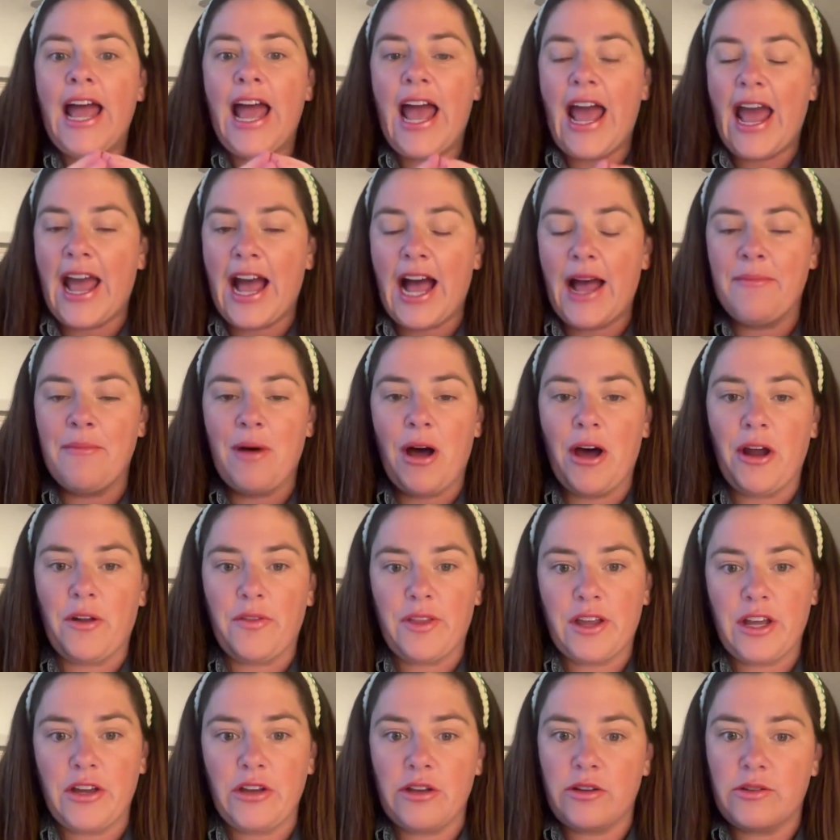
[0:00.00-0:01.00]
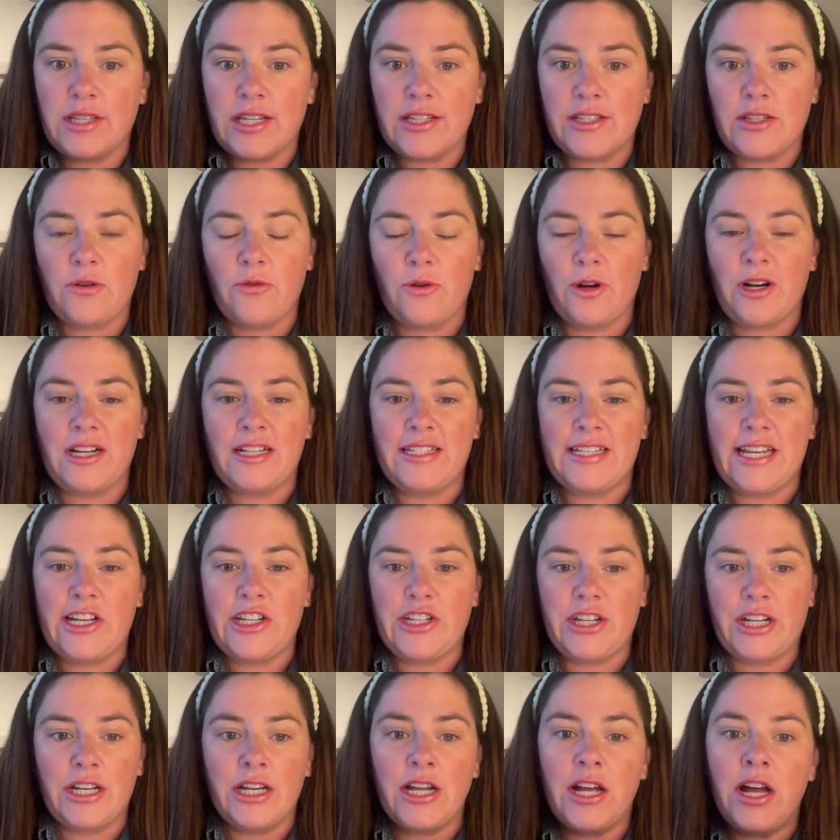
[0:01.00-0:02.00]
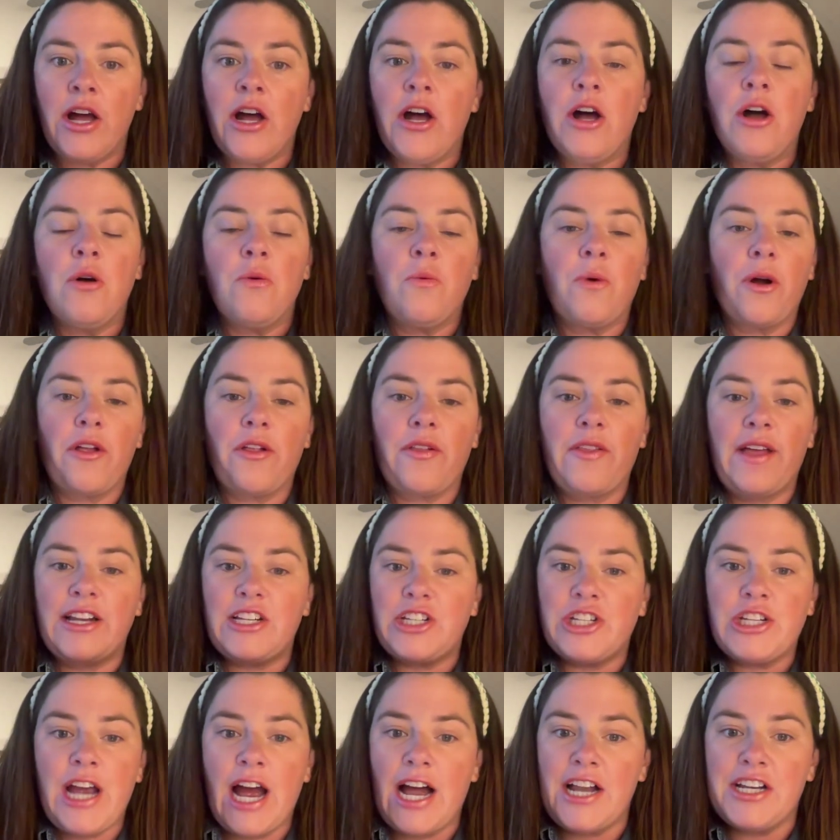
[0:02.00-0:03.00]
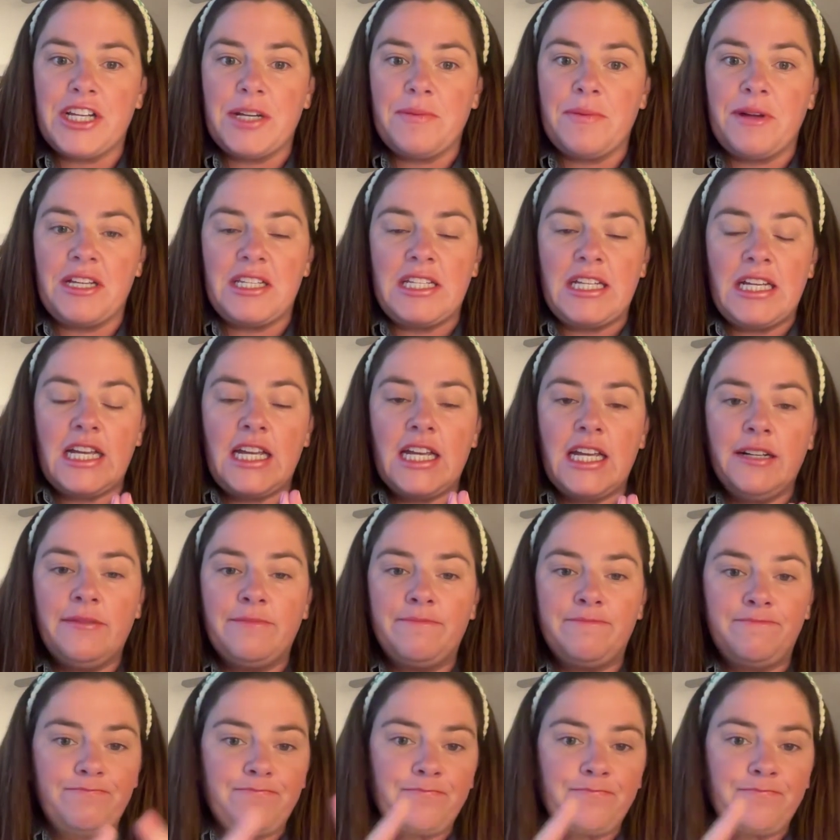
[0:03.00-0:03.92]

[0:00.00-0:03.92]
AI model that you use as an organization, whether that's ChatGPT,